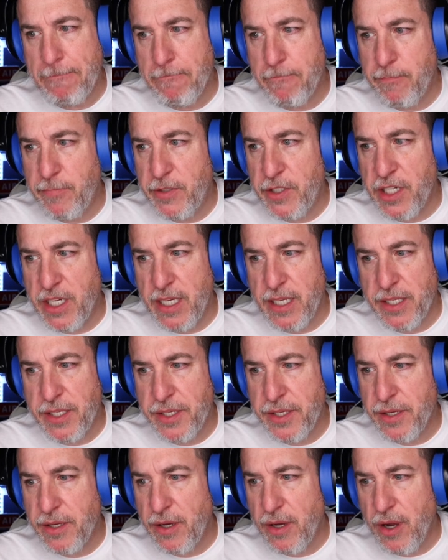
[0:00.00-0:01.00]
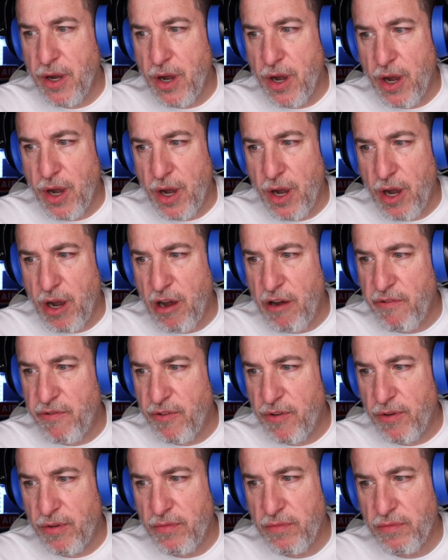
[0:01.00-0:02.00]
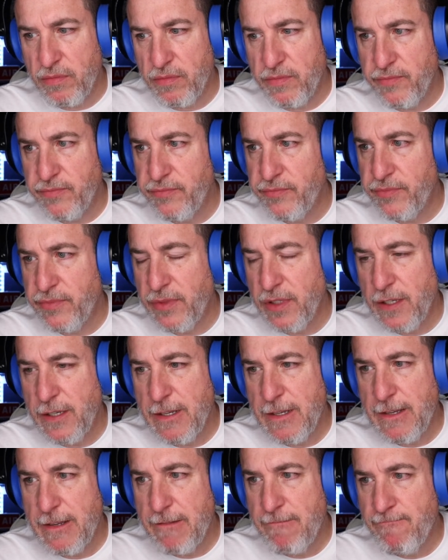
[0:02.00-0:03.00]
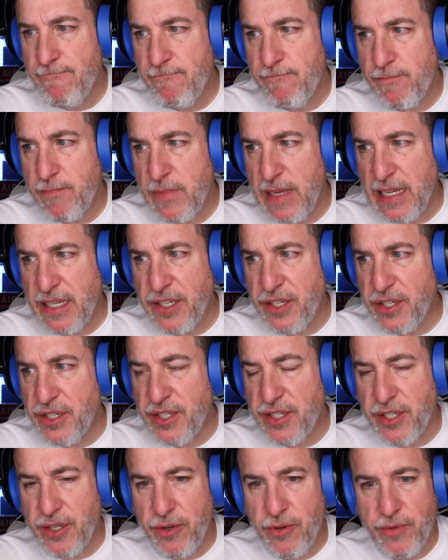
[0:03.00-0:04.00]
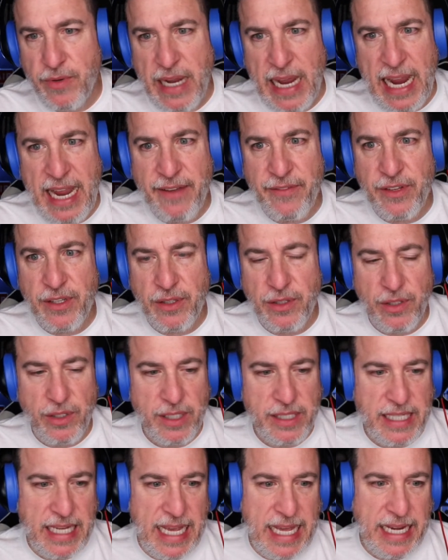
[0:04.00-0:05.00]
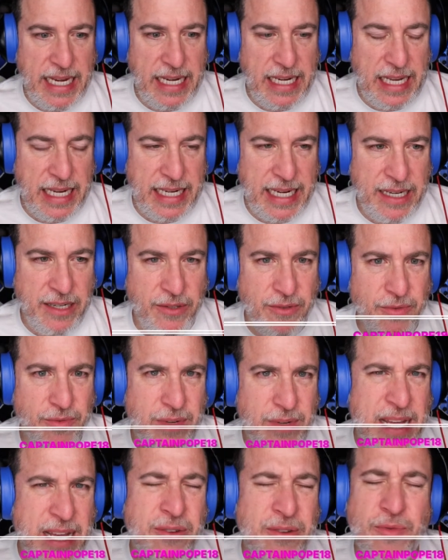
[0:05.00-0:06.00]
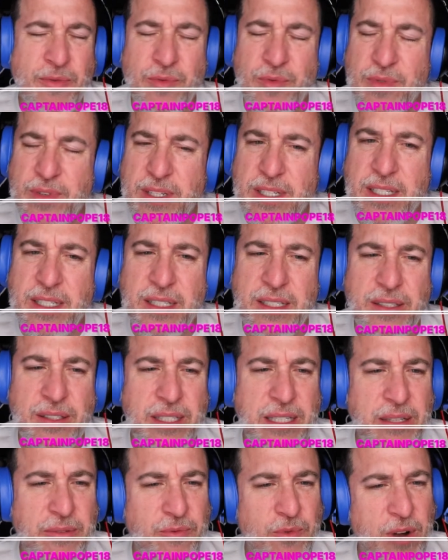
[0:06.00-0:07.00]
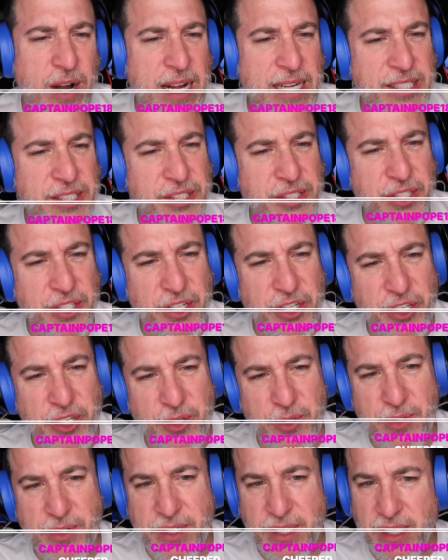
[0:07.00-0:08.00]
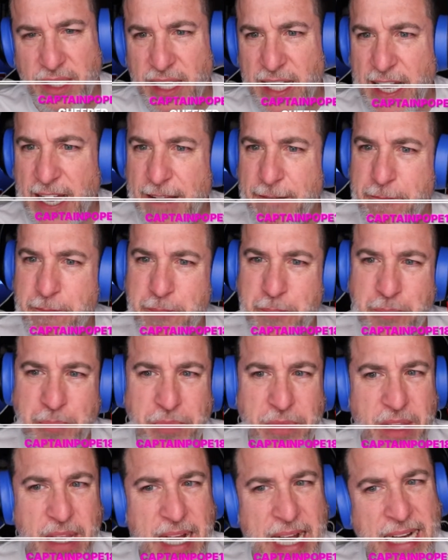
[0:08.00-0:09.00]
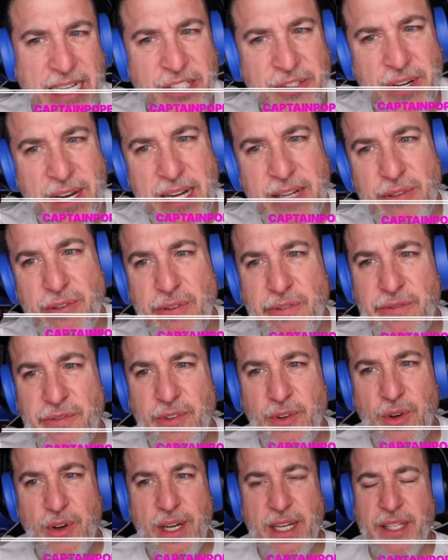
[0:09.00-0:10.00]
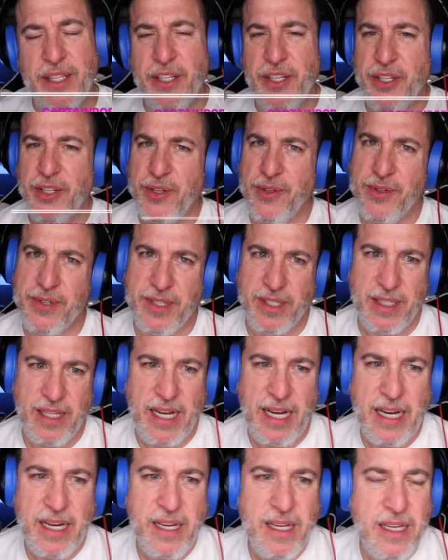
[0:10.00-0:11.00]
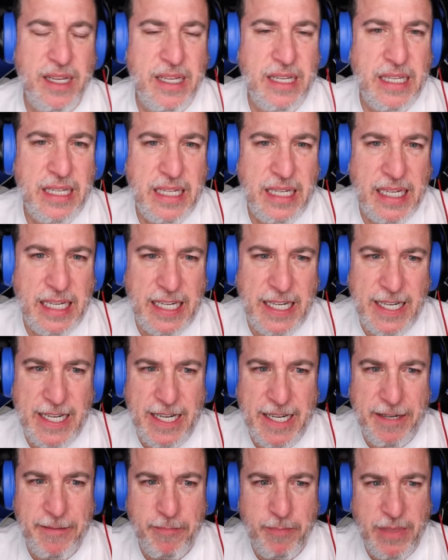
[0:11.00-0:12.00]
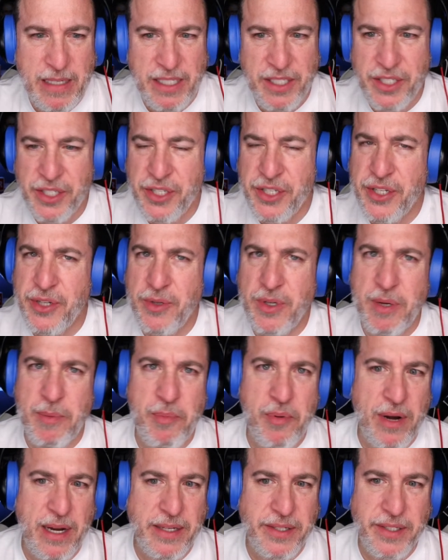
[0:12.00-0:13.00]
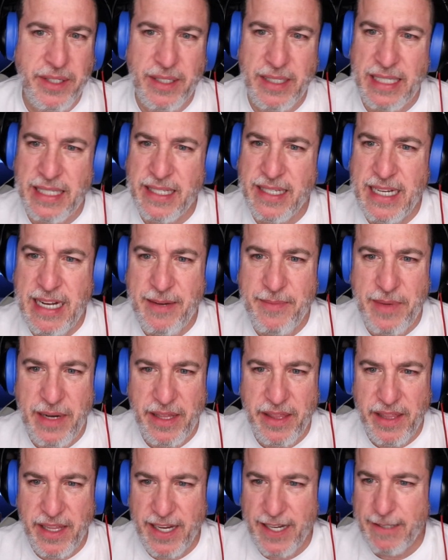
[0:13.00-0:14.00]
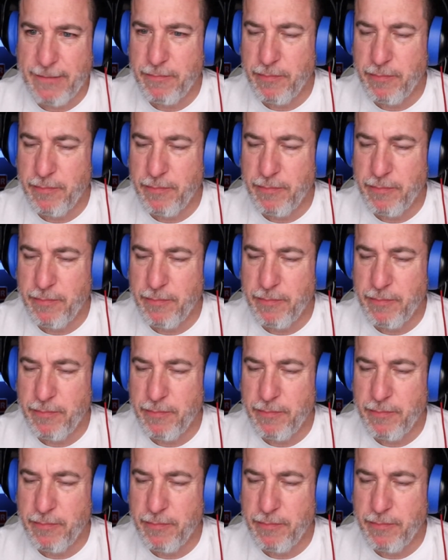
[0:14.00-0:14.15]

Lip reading: Just awful. That's just so, I haven't looked at it. Like, I don't really watch the news a lot. I try to avoid the news a lot. It's just too depressing. It's not my thing.